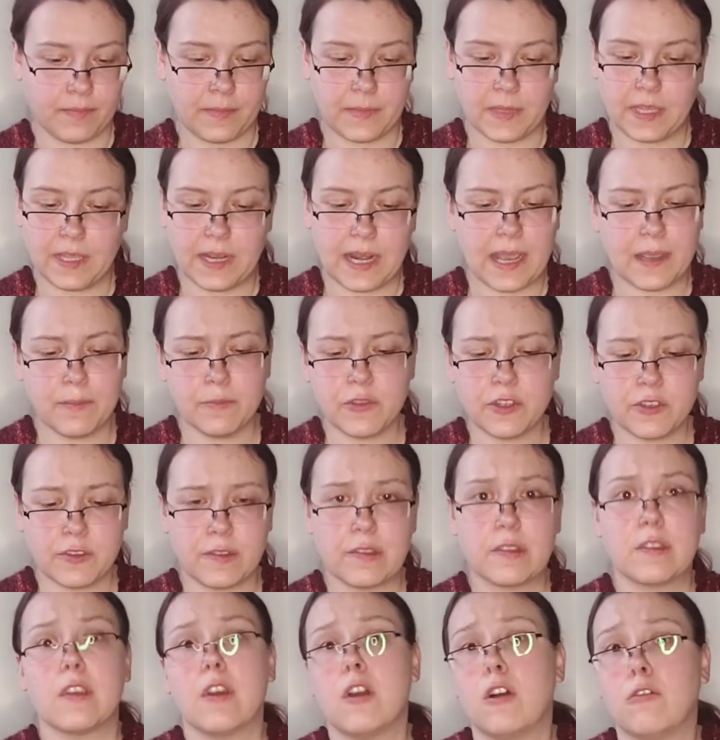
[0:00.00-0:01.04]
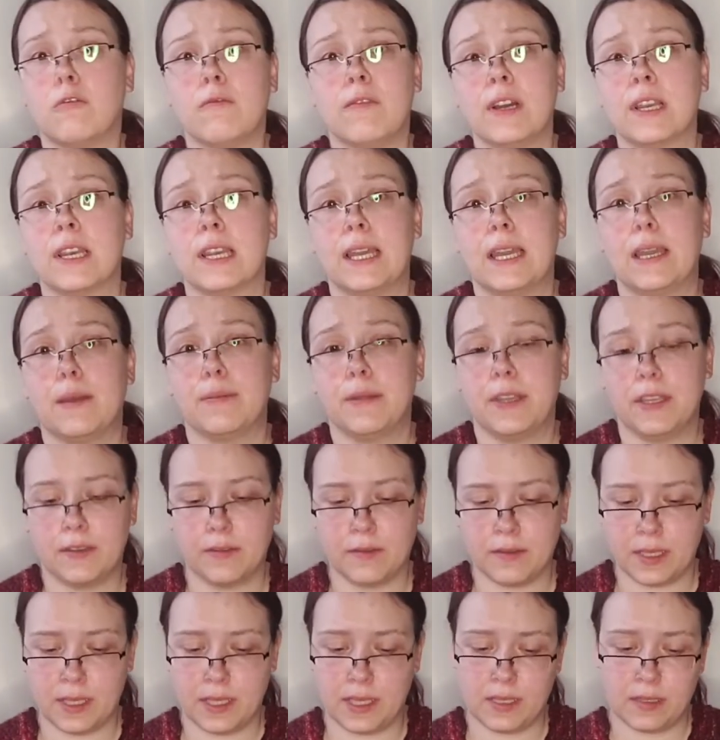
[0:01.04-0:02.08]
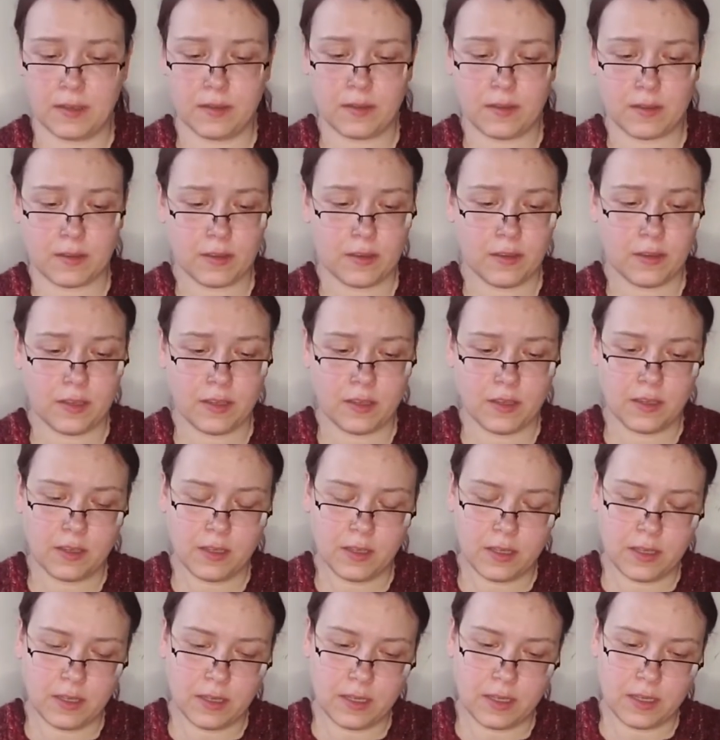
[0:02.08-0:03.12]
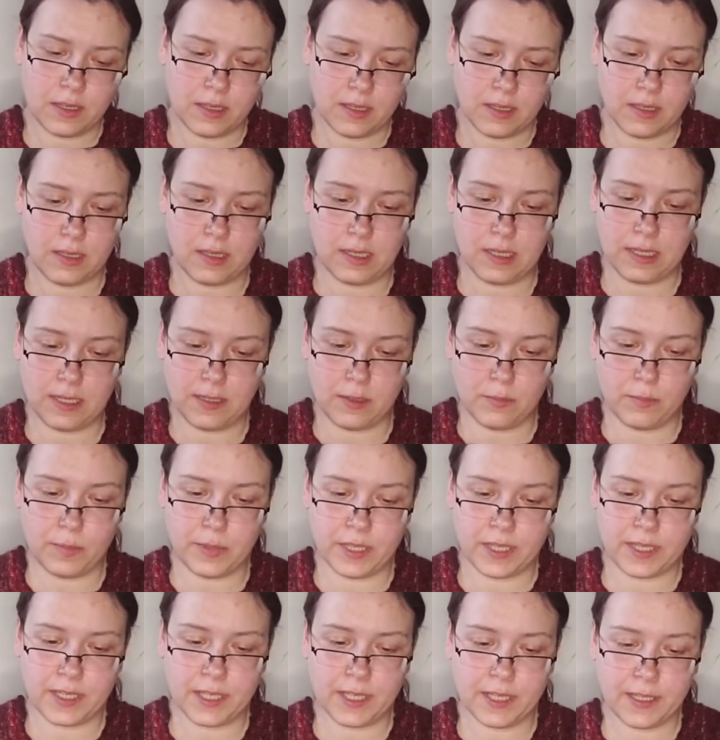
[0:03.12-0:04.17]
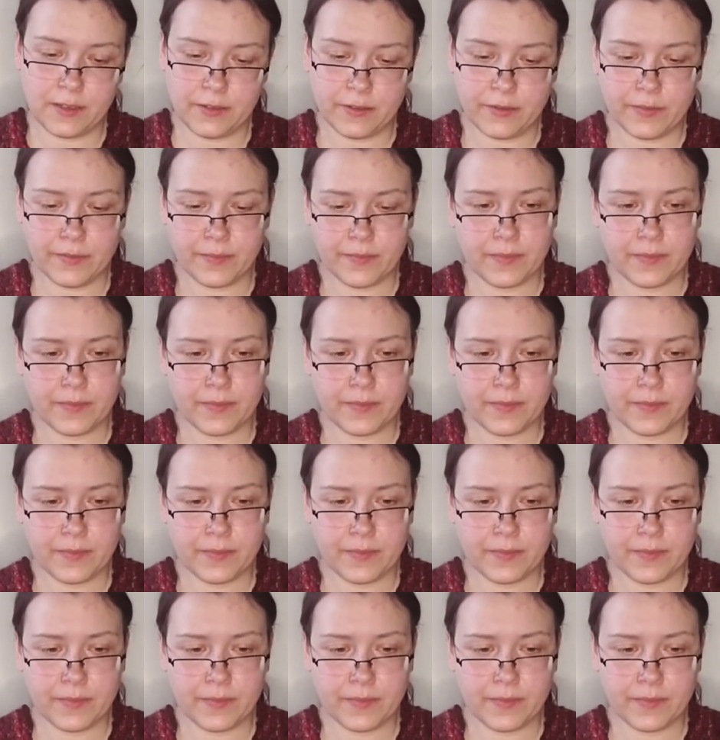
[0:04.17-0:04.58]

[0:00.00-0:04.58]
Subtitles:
and I'm just overlapping the ends a little bit here,